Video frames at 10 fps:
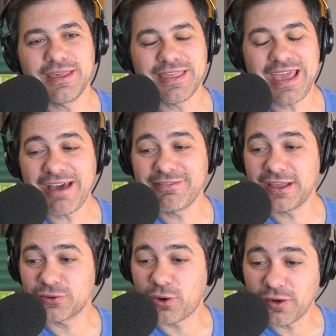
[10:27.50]
I think they have
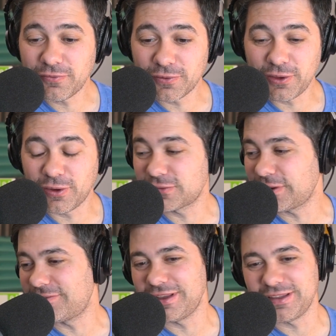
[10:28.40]
that to offer. They
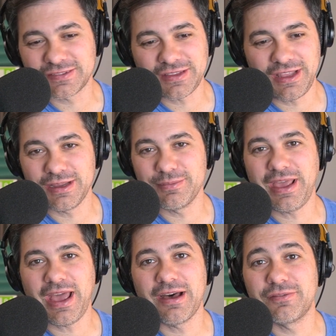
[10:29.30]
also have Lane Stadium.
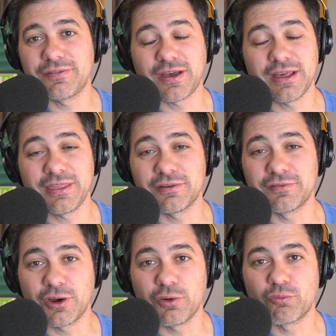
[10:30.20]
They have, I think, a
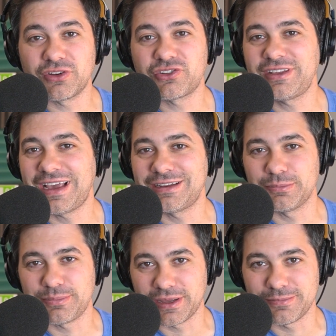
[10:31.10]
very rich
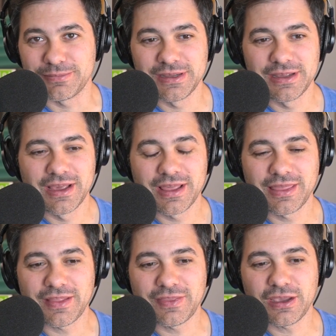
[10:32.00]
talent bed
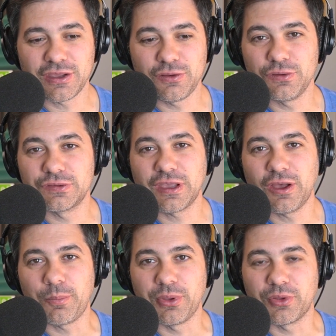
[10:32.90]
that they can use to
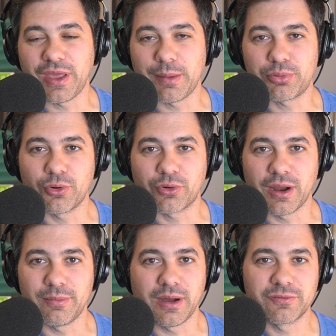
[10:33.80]
help build that
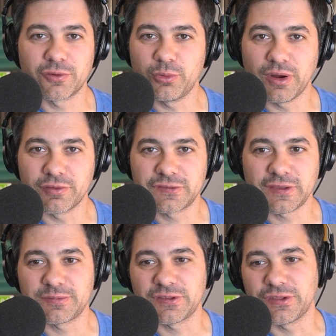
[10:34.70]
program up for whoever
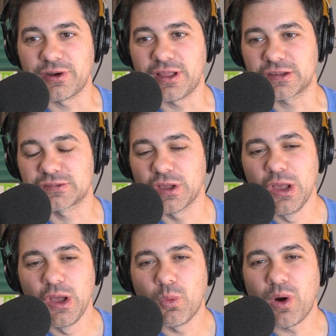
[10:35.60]
steps in there next.
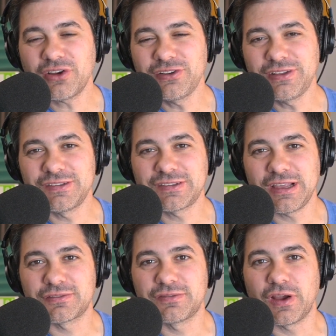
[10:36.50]
Washington
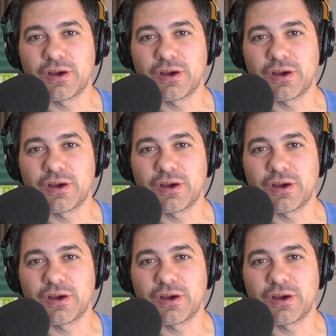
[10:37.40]
State is